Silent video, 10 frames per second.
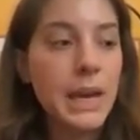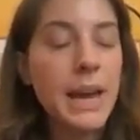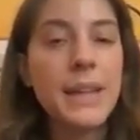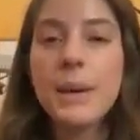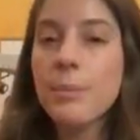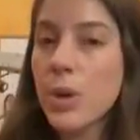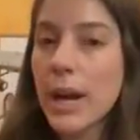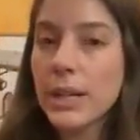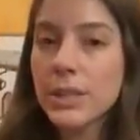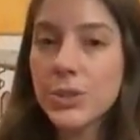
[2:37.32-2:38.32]
And then
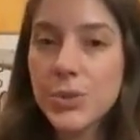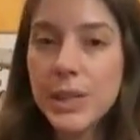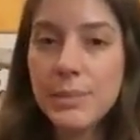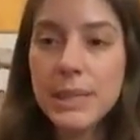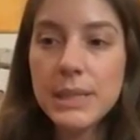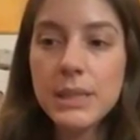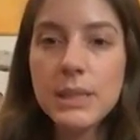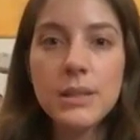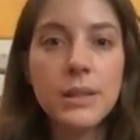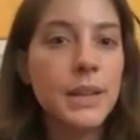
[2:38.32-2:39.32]
prior to
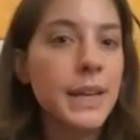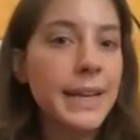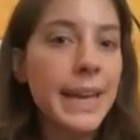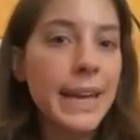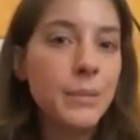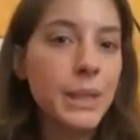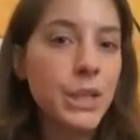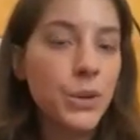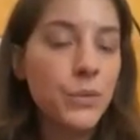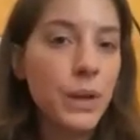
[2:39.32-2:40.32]
treatments, it can be
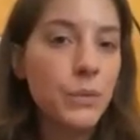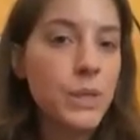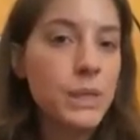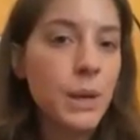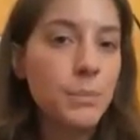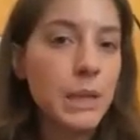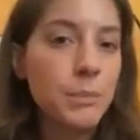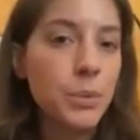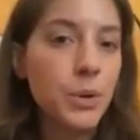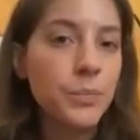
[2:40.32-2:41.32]
a good fit for some
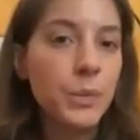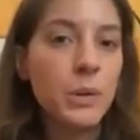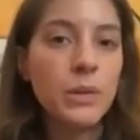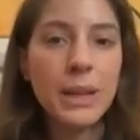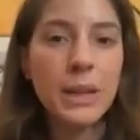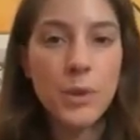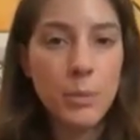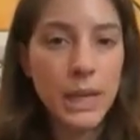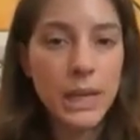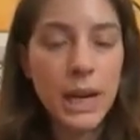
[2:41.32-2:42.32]
people. Like for
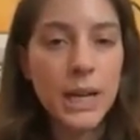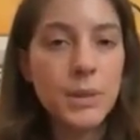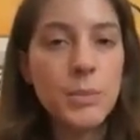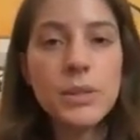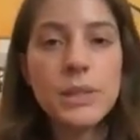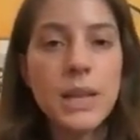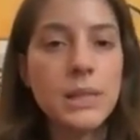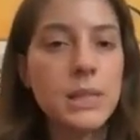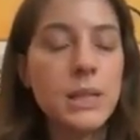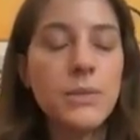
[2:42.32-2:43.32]
me, I'm the most
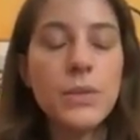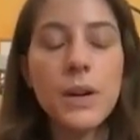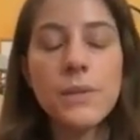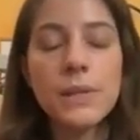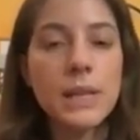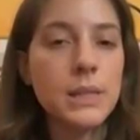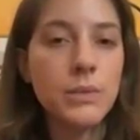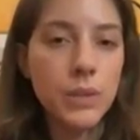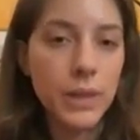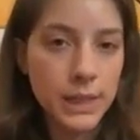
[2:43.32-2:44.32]
sensitive of
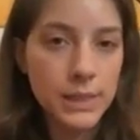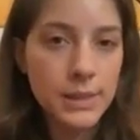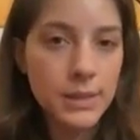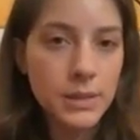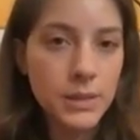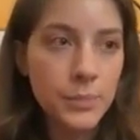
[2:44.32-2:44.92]
sensitive ladies.